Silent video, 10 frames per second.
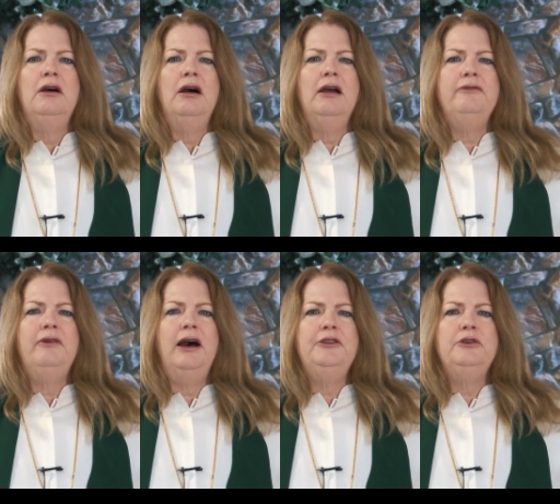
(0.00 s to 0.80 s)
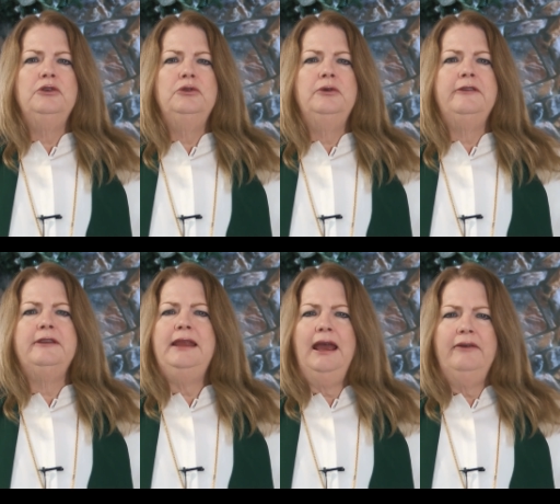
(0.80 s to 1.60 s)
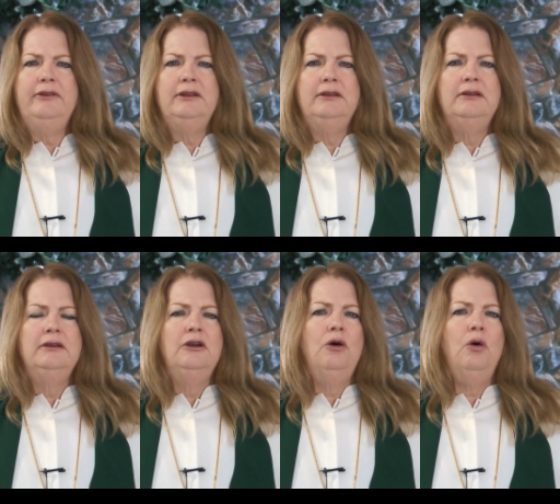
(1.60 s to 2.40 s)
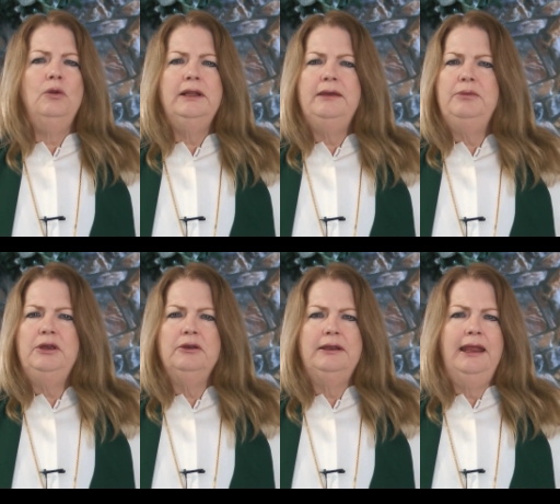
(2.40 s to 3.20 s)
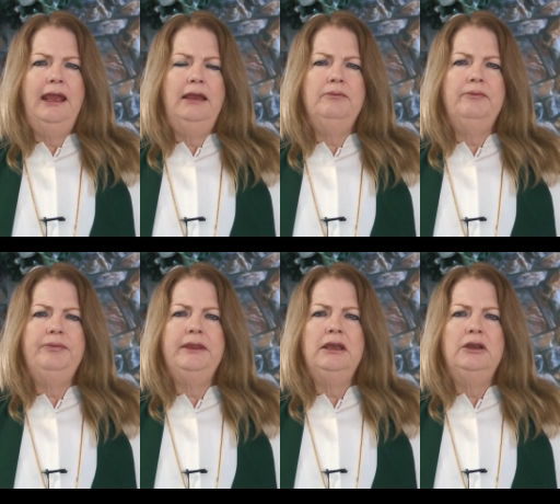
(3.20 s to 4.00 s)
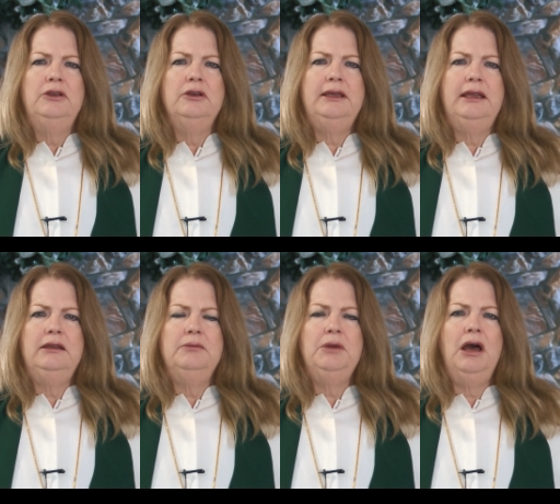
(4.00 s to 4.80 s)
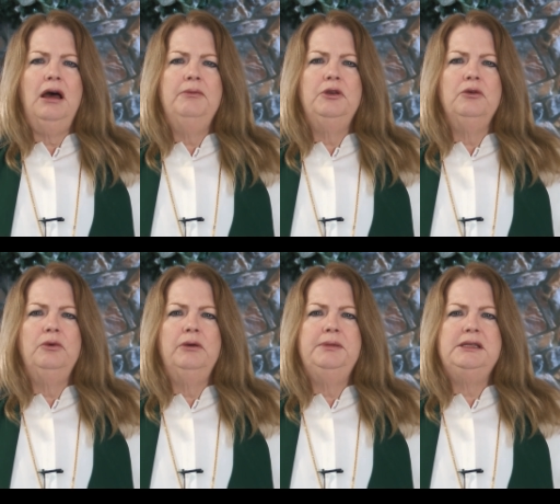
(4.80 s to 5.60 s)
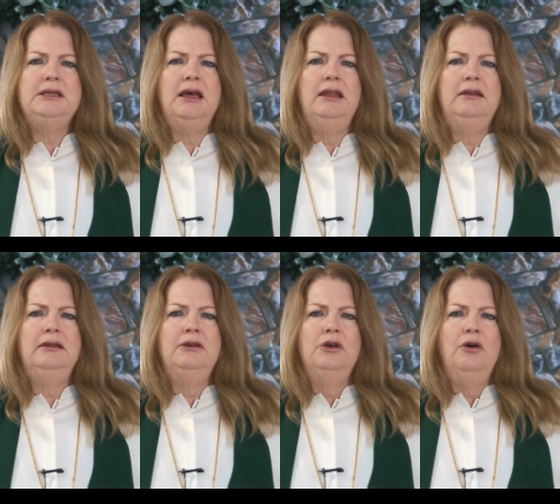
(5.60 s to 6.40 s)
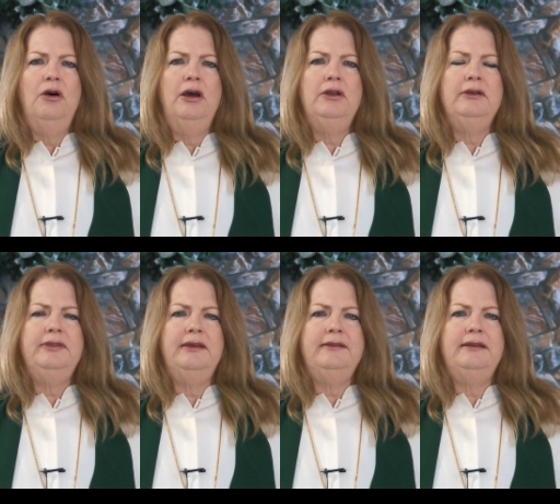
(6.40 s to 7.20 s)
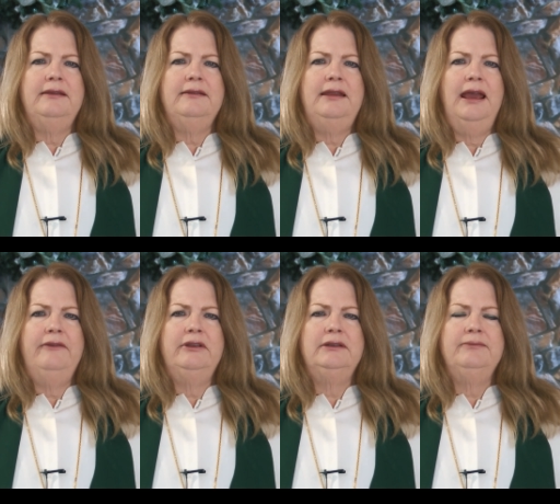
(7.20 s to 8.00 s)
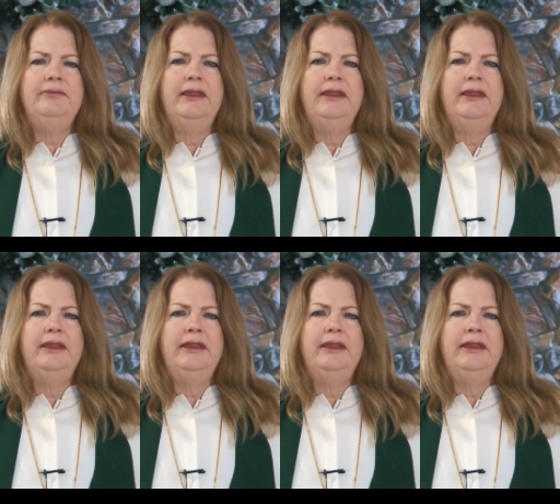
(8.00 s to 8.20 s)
Our Father who is in heaven, holy be your name. Your kingdom come, your will be done on earth as it is in heaven.